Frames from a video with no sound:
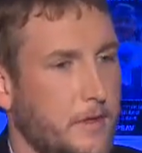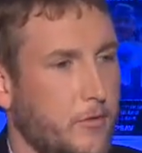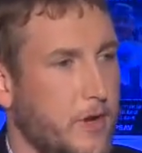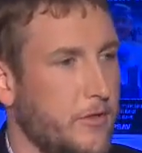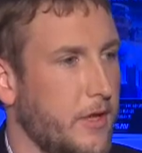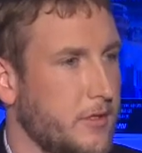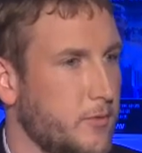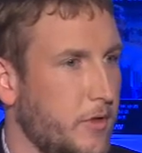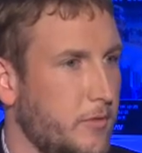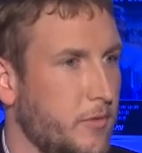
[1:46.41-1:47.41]
great
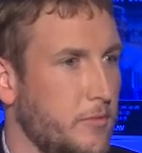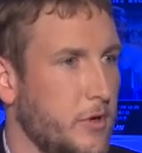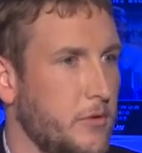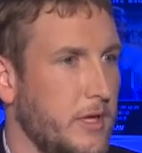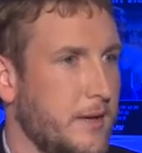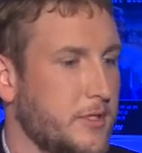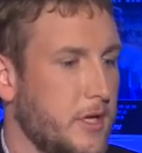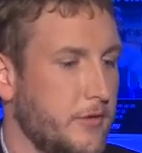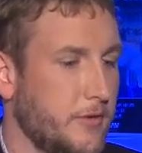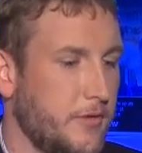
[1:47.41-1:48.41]
things with mobile apps.
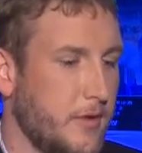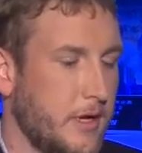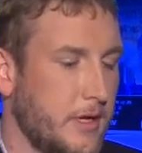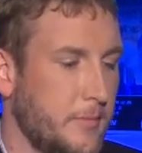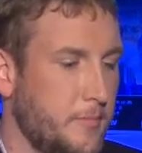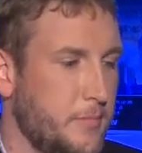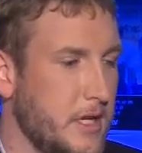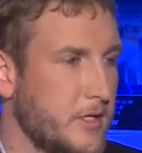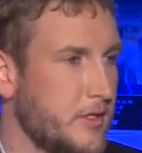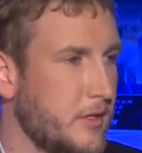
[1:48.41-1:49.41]
The other
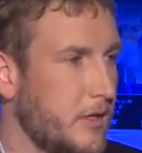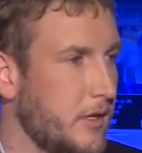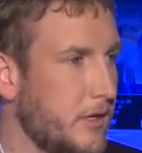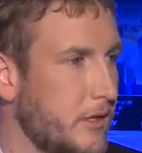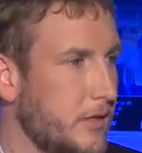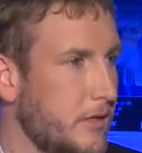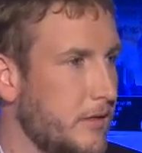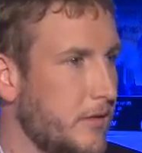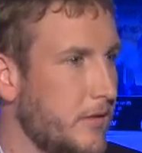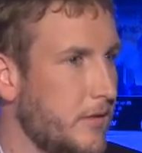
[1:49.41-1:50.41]
piece,
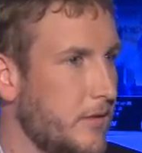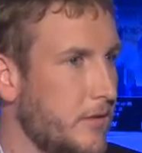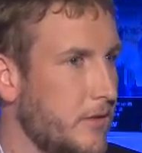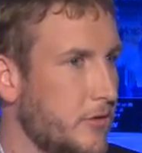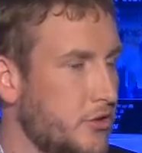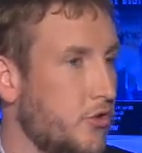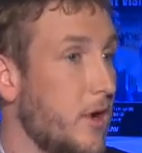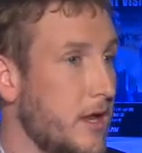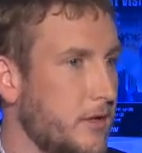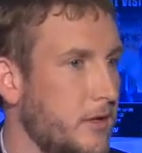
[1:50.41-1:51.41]
the
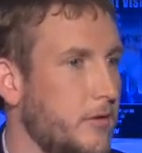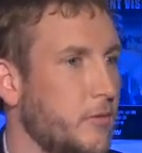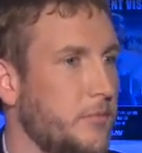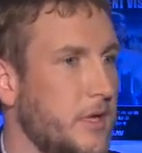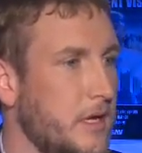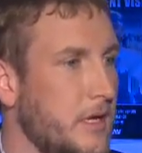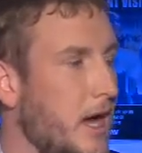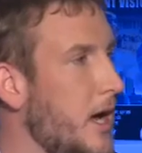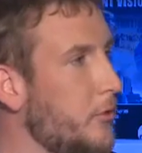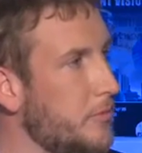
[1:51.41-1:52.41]
trend, would be
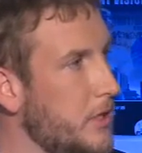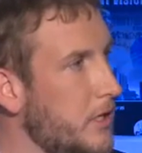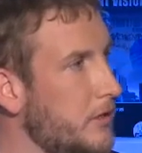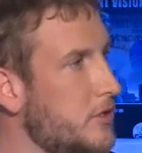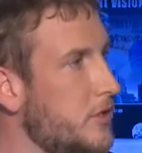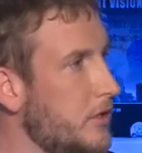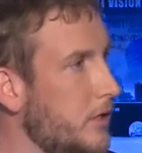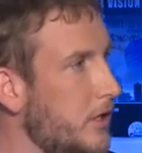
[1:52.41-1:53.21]
hybrid meetings.